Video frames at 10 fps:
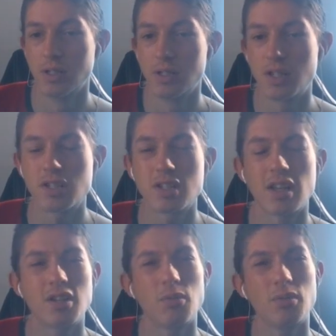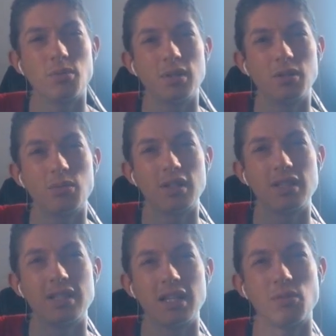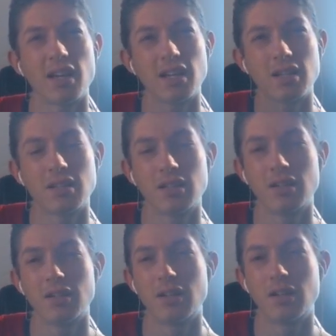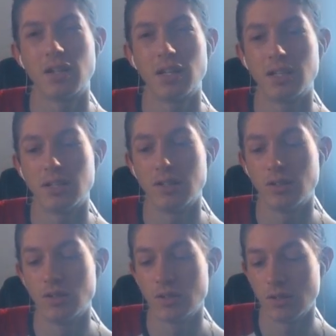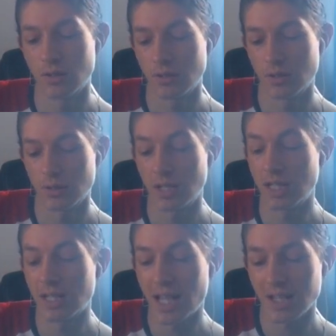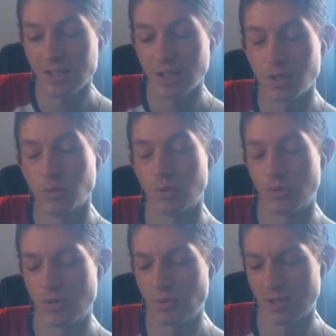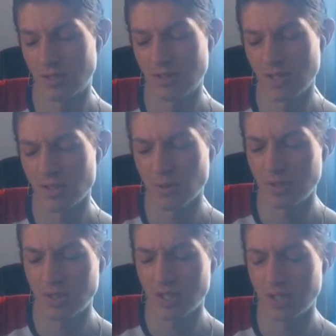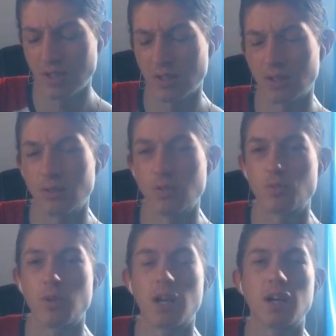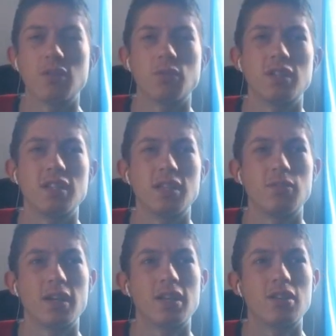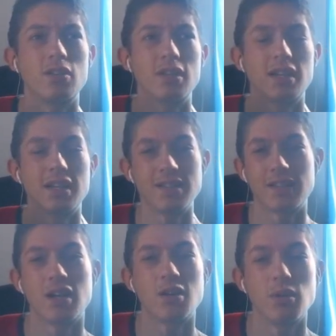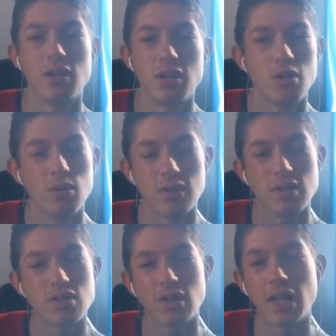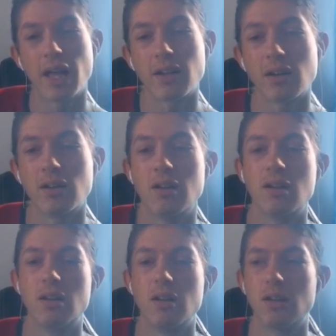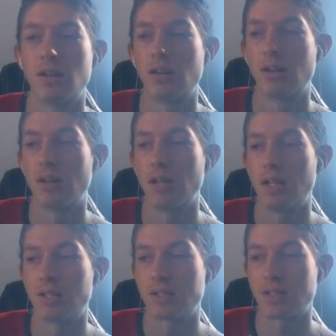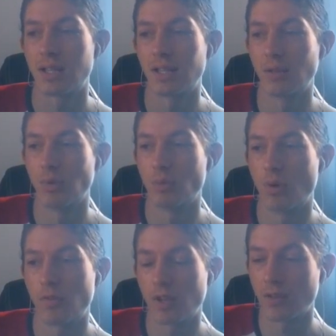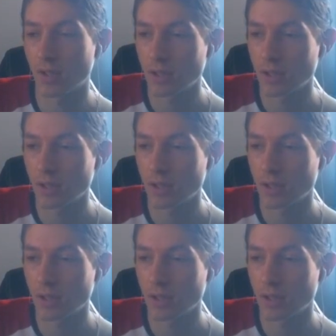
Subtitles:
Just because I don't really want to D-rank in case I do lose, because there's always a chance you're going to lose, but I don't want to D-rank on a KC Cup, whereas on ladder, it's a little bit more forgiving,